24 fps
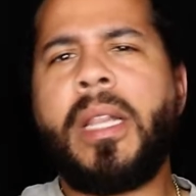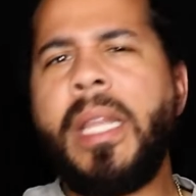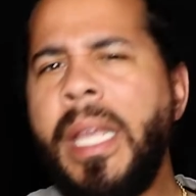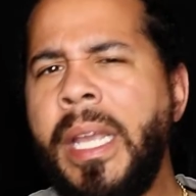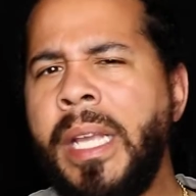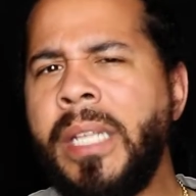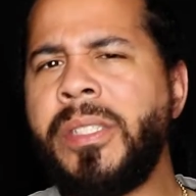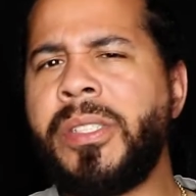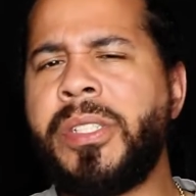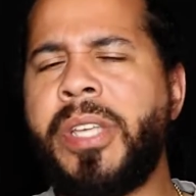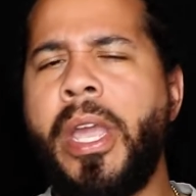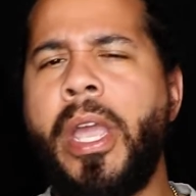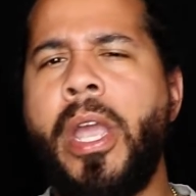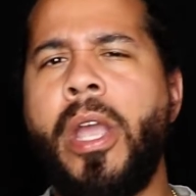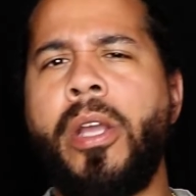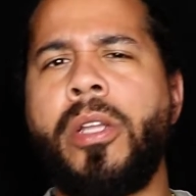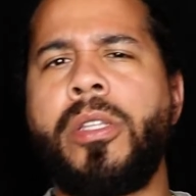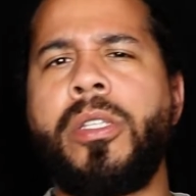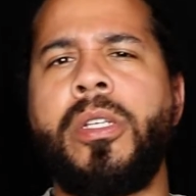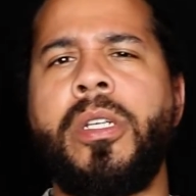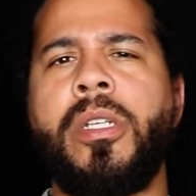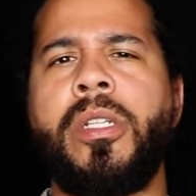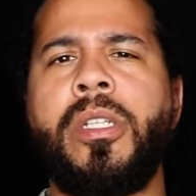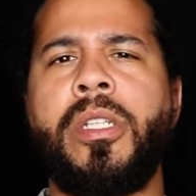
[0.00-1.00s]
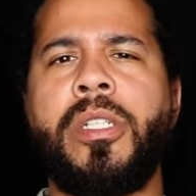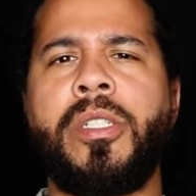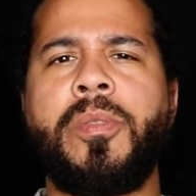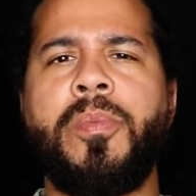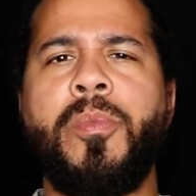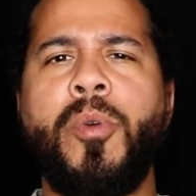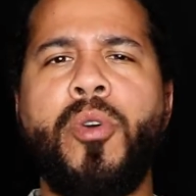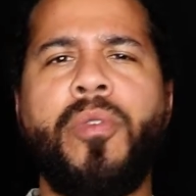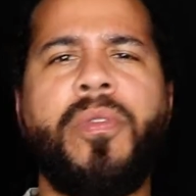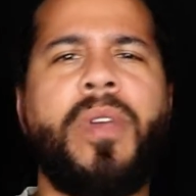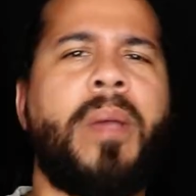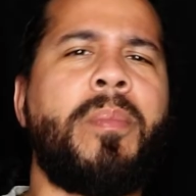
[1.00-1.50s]
Glenn's character in
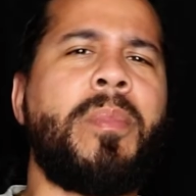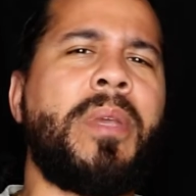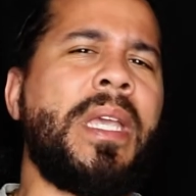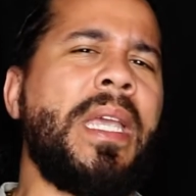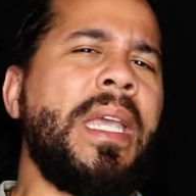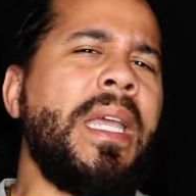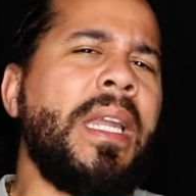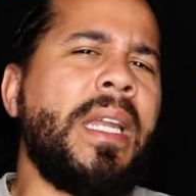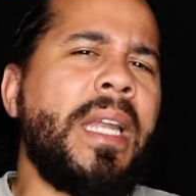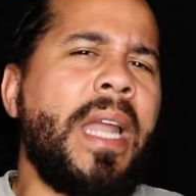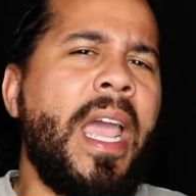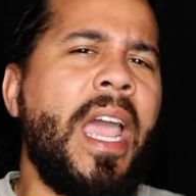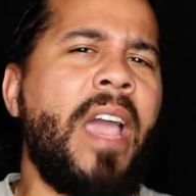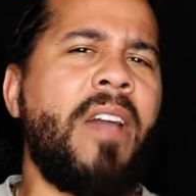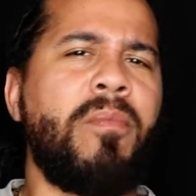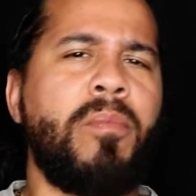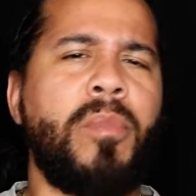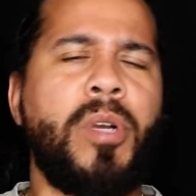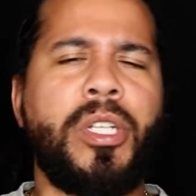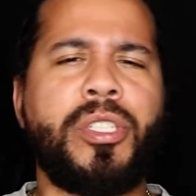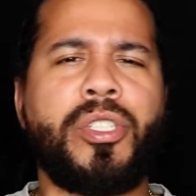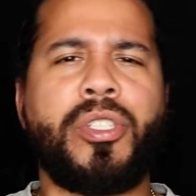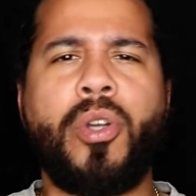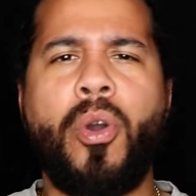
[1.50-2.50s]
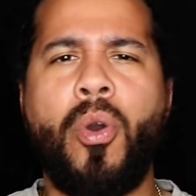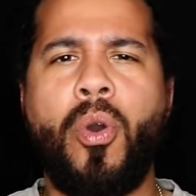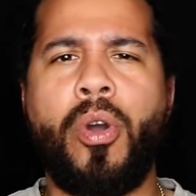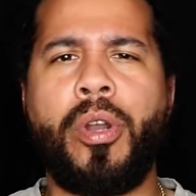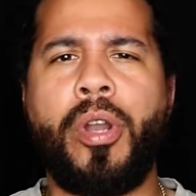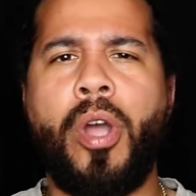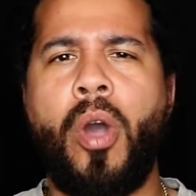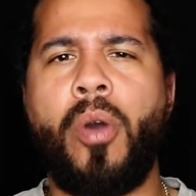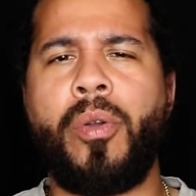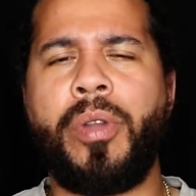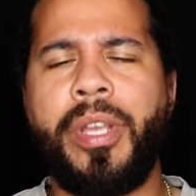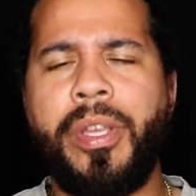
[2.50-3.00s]
this movie, I mean, he didn't have much
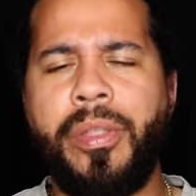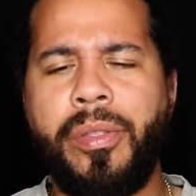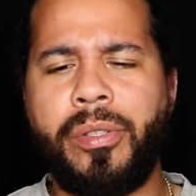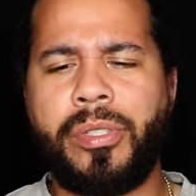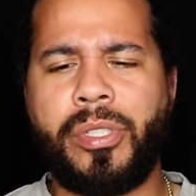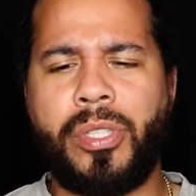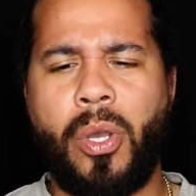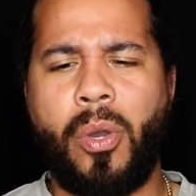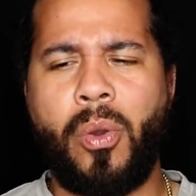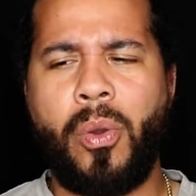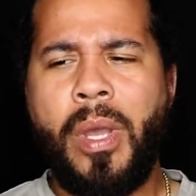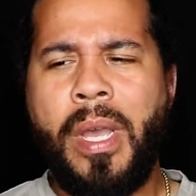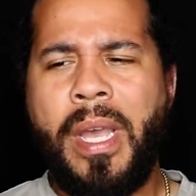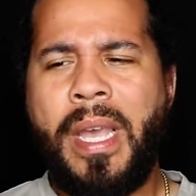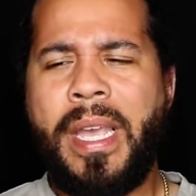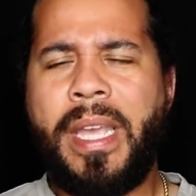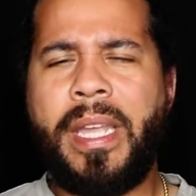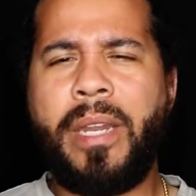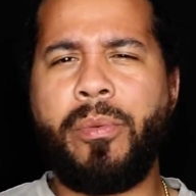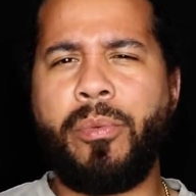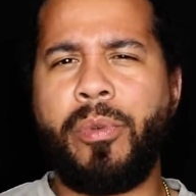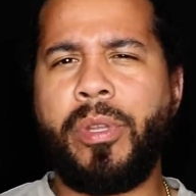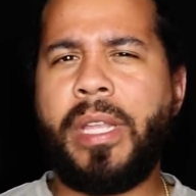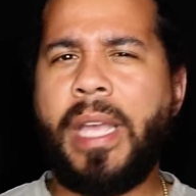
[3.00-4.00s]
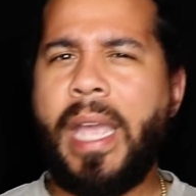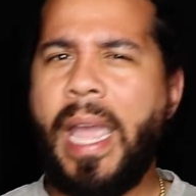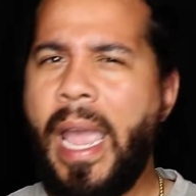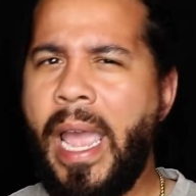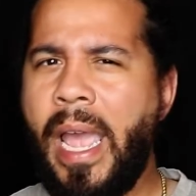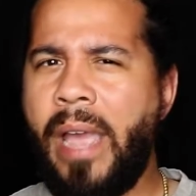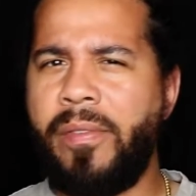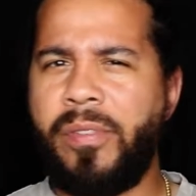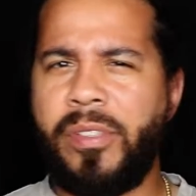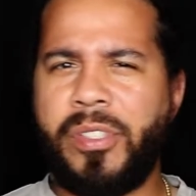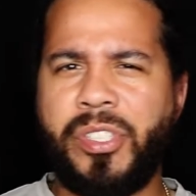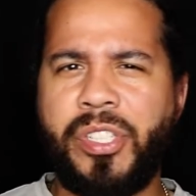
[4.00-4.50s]
going on either, so he didn't really
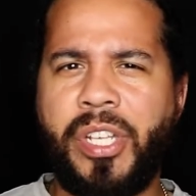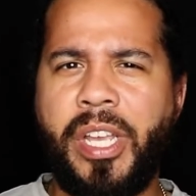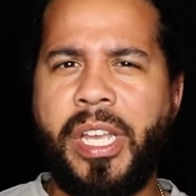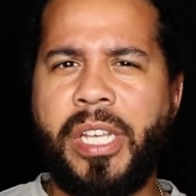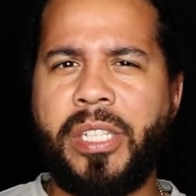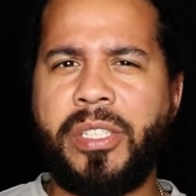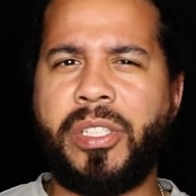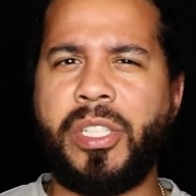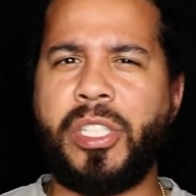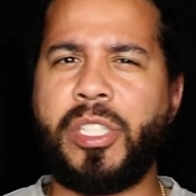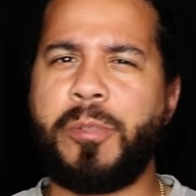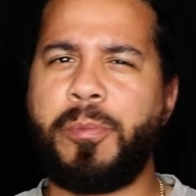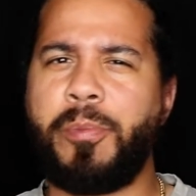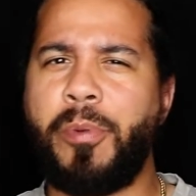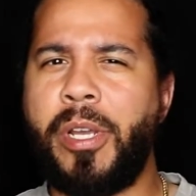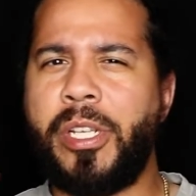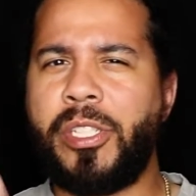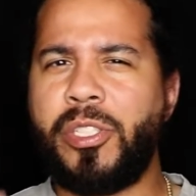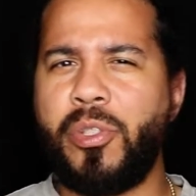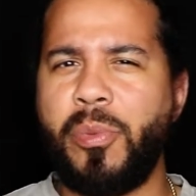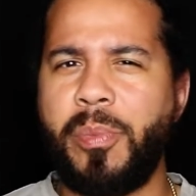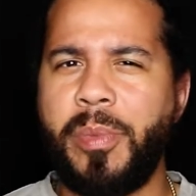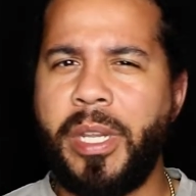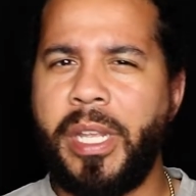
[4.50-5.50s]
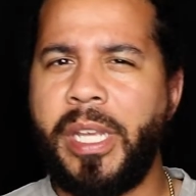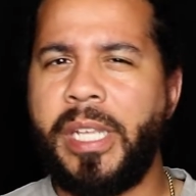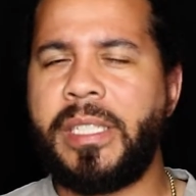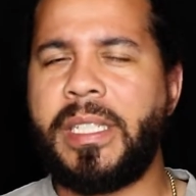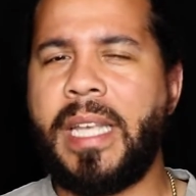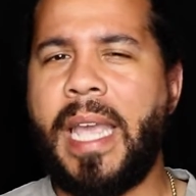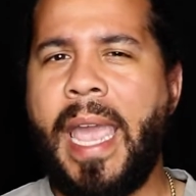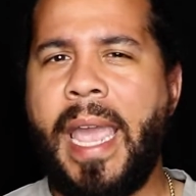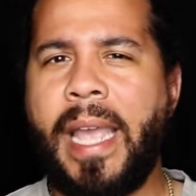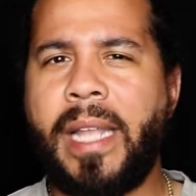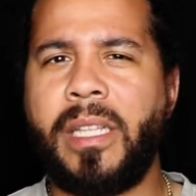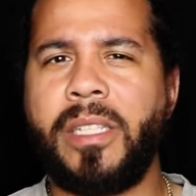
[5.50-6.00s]
have a chance to express too many of
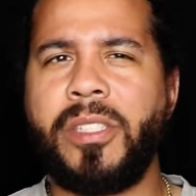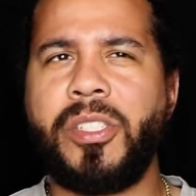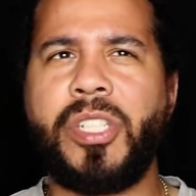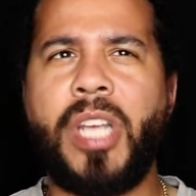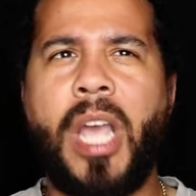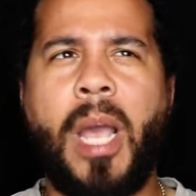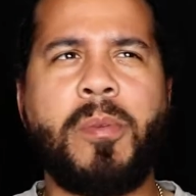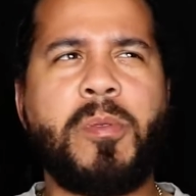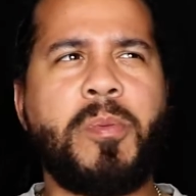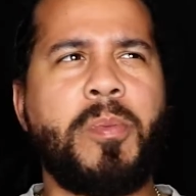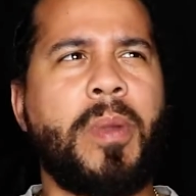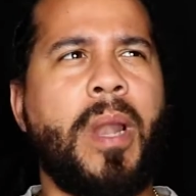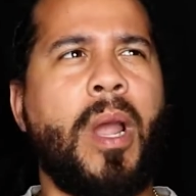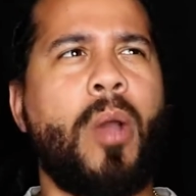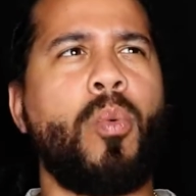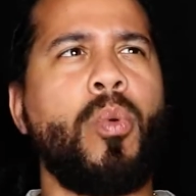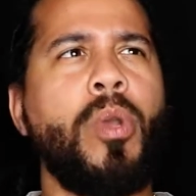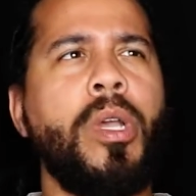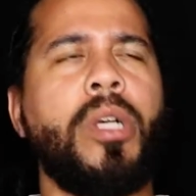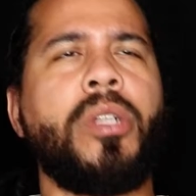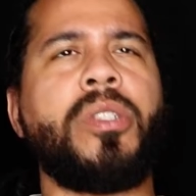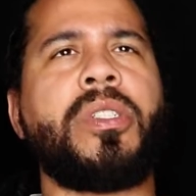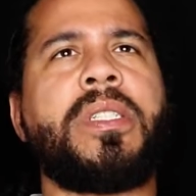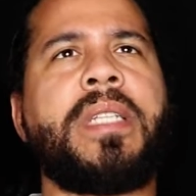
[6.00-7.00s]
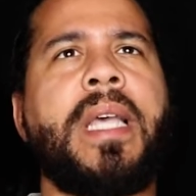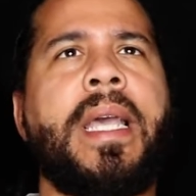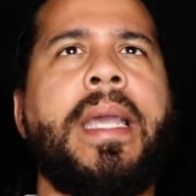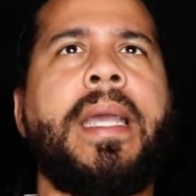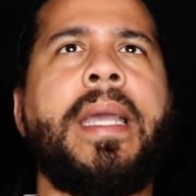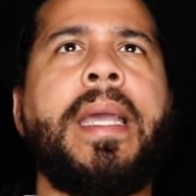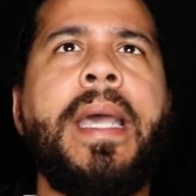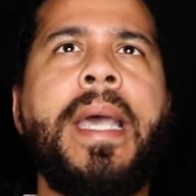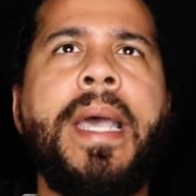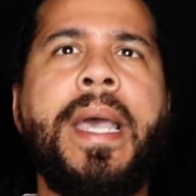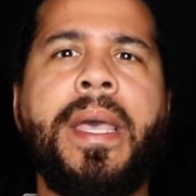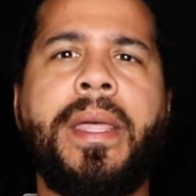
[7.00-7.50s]
his acting chops, but I will
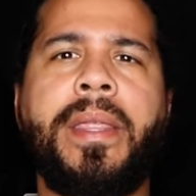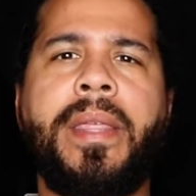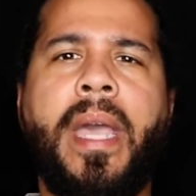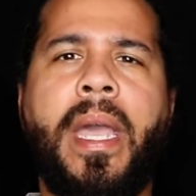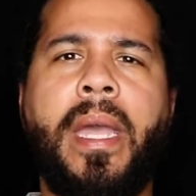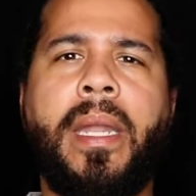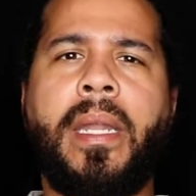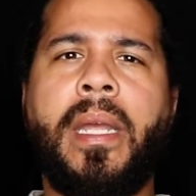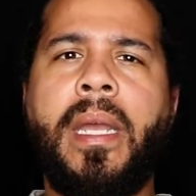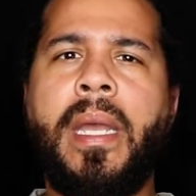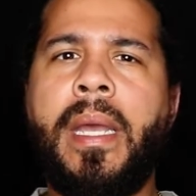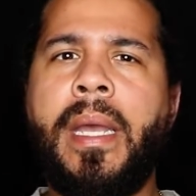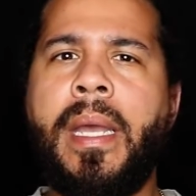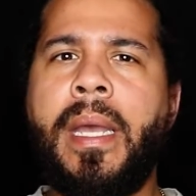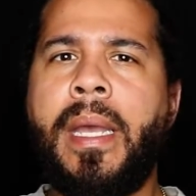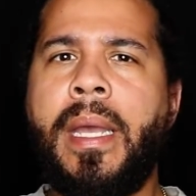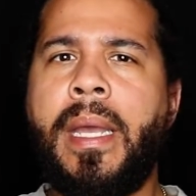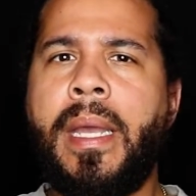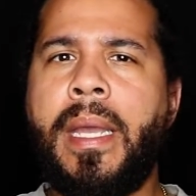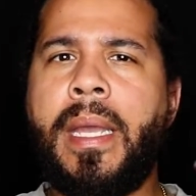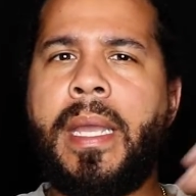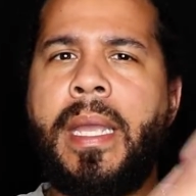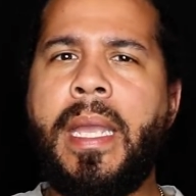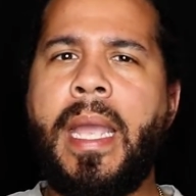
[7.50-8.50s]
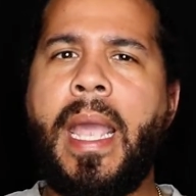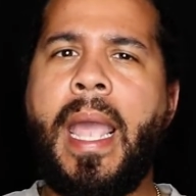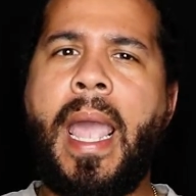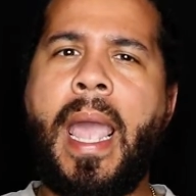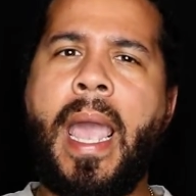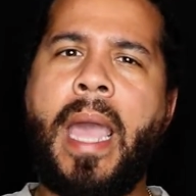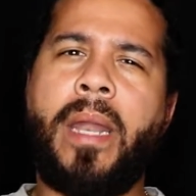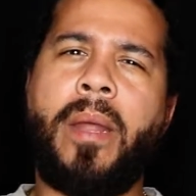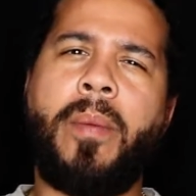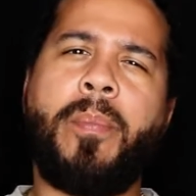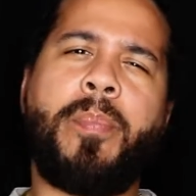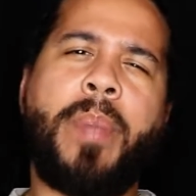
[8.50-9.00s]
say that he
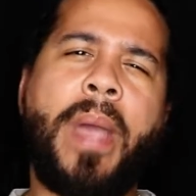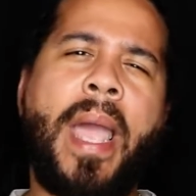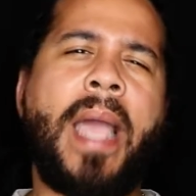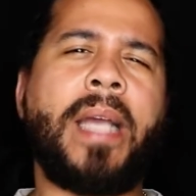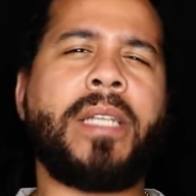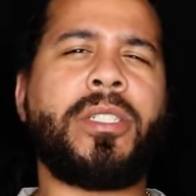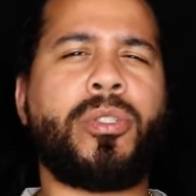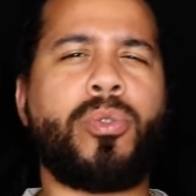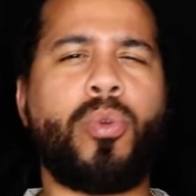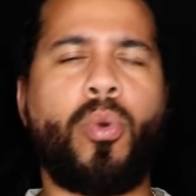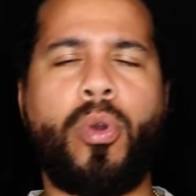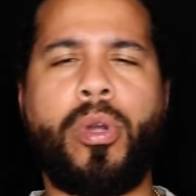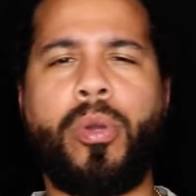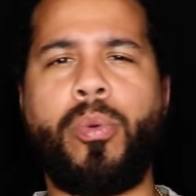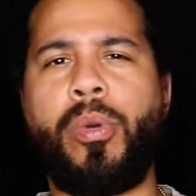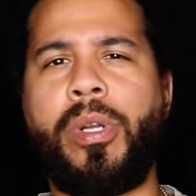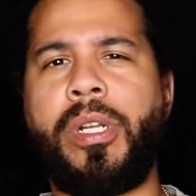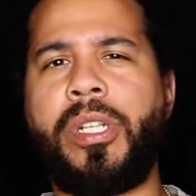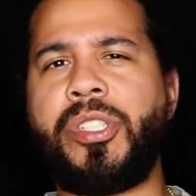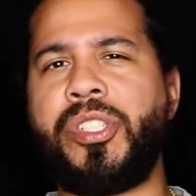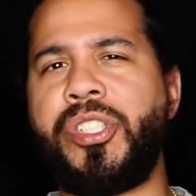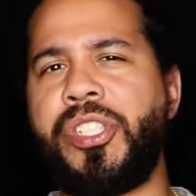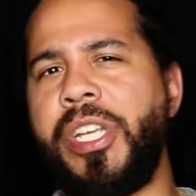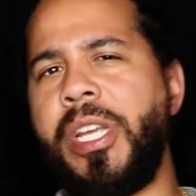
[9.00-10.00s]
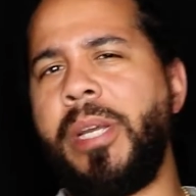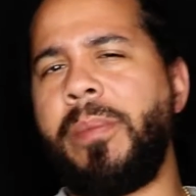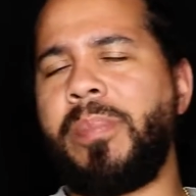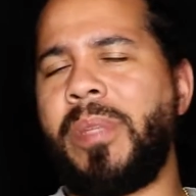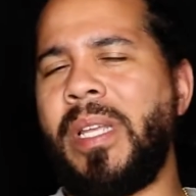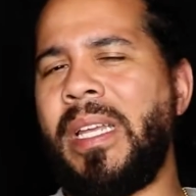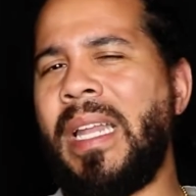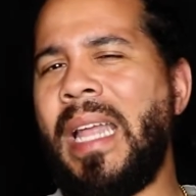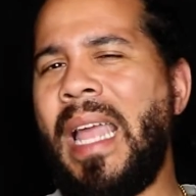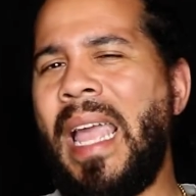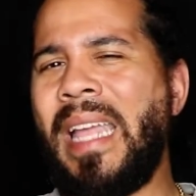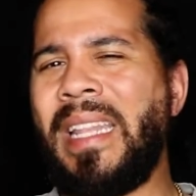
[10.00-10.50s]
had a backstory with a
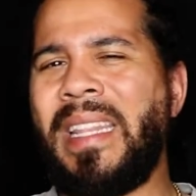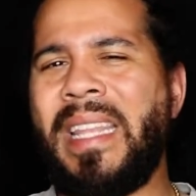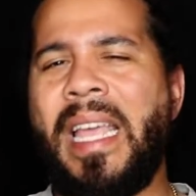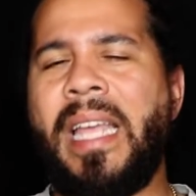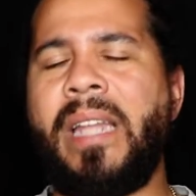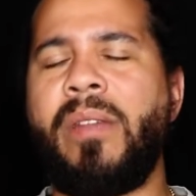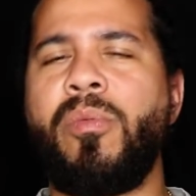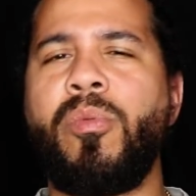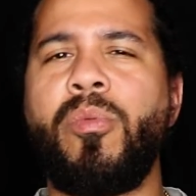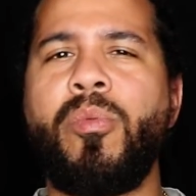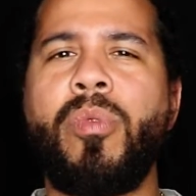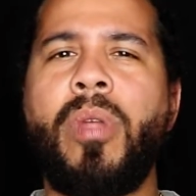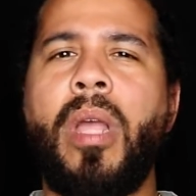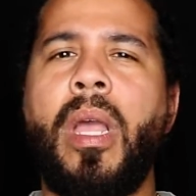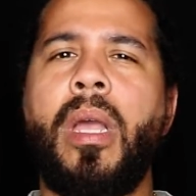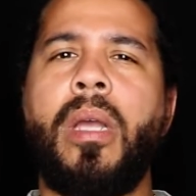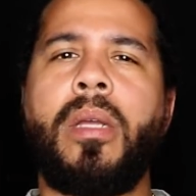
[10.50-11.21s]
chimp that, that